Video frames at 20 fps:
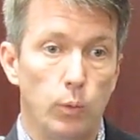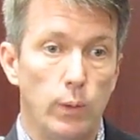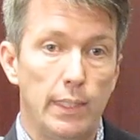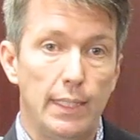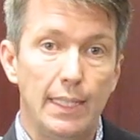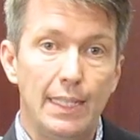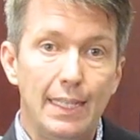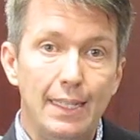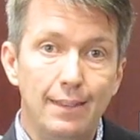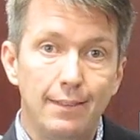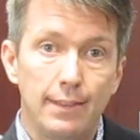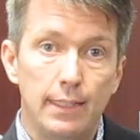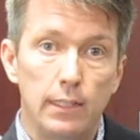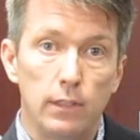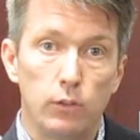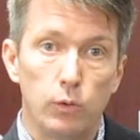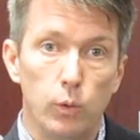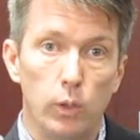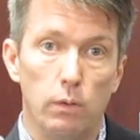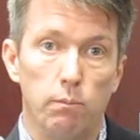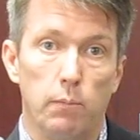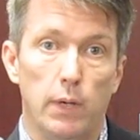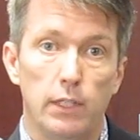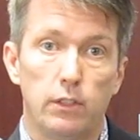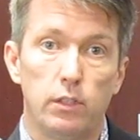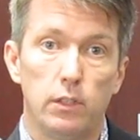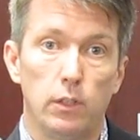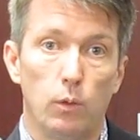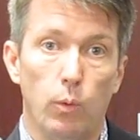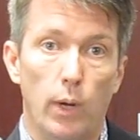We eased into it
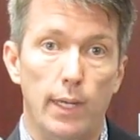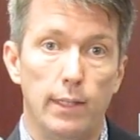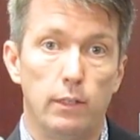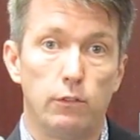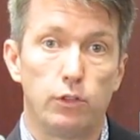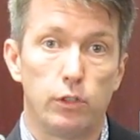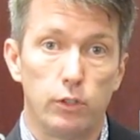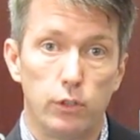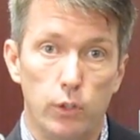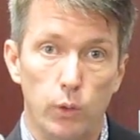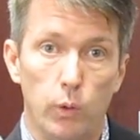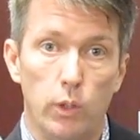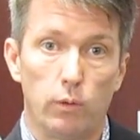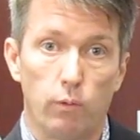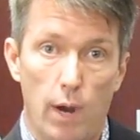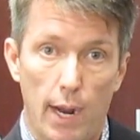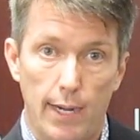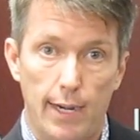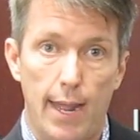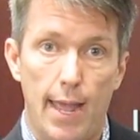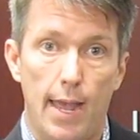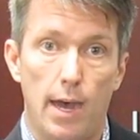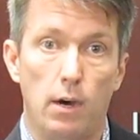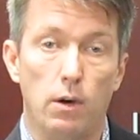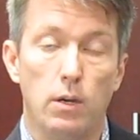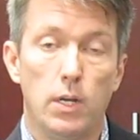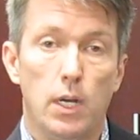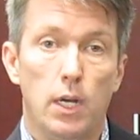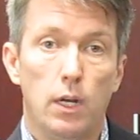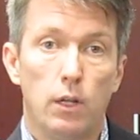much in the way that you're doing right
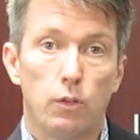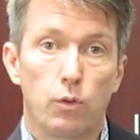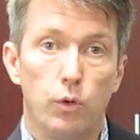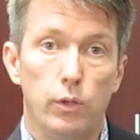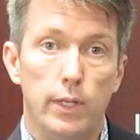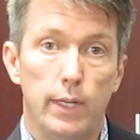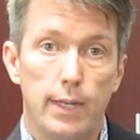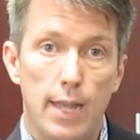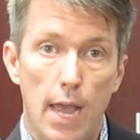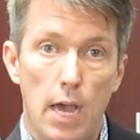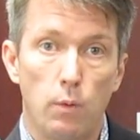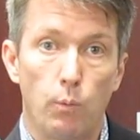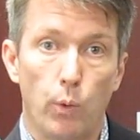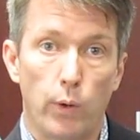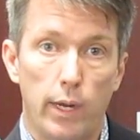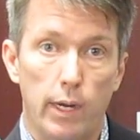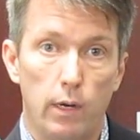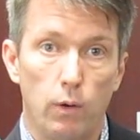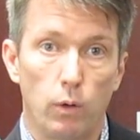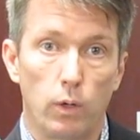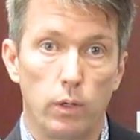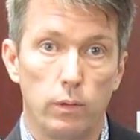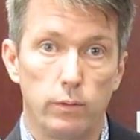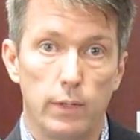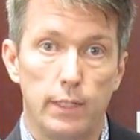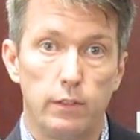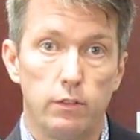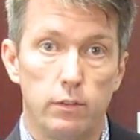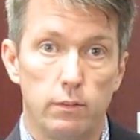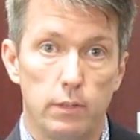now through the accountable care
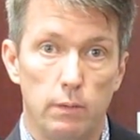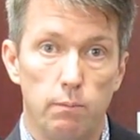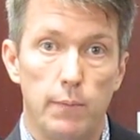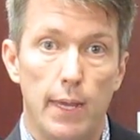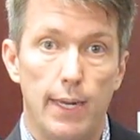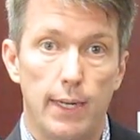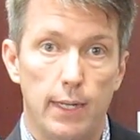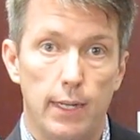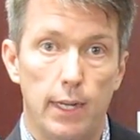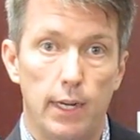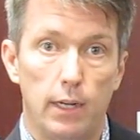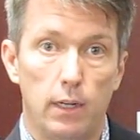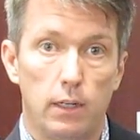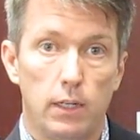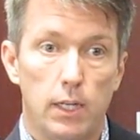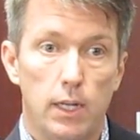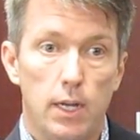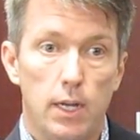organizations and Medicare.